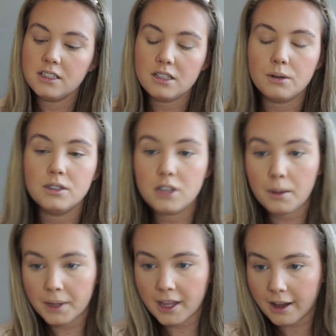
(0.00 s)
So on
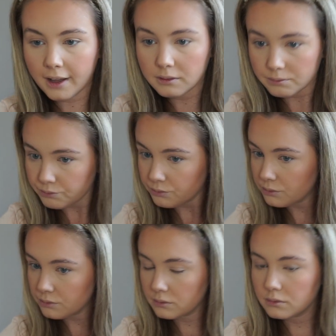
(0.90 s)
top of that,
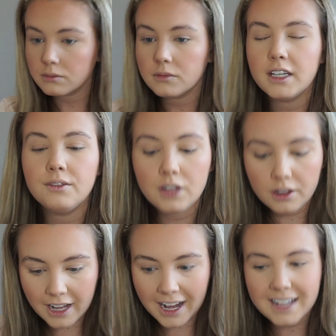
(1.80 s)
even though
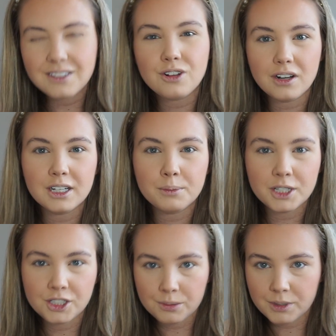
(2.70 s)
that has got a little bit of
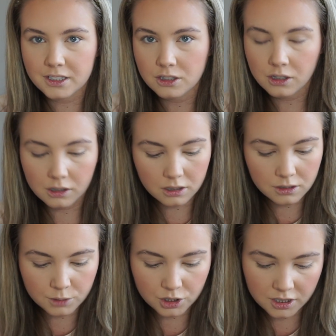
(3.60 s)
shimmer, it's not got as
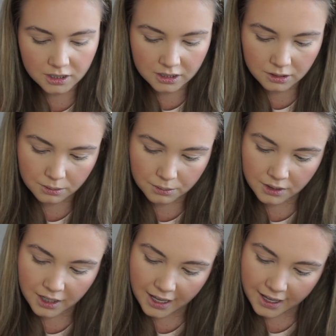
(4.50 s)
much as this. So I'm going
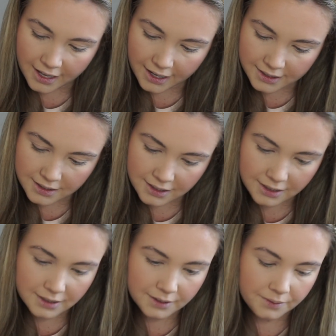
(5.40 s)
to add
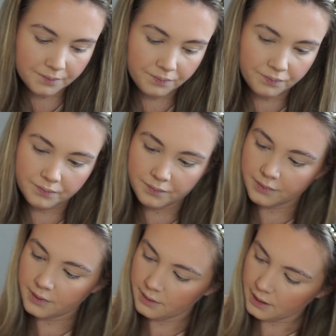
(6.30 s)

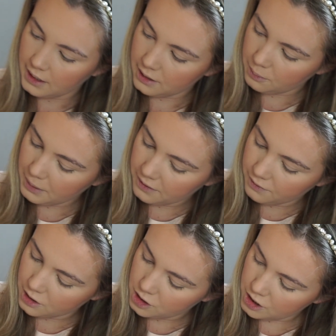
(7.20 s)
a little bit of
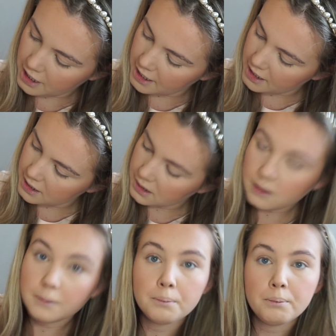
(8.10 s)
the shade
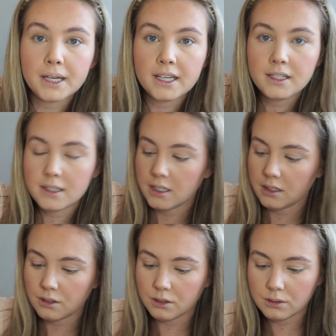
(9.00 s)
Beat, it's
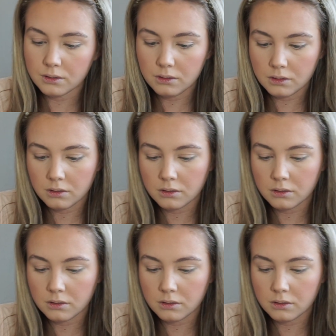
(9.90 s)
called.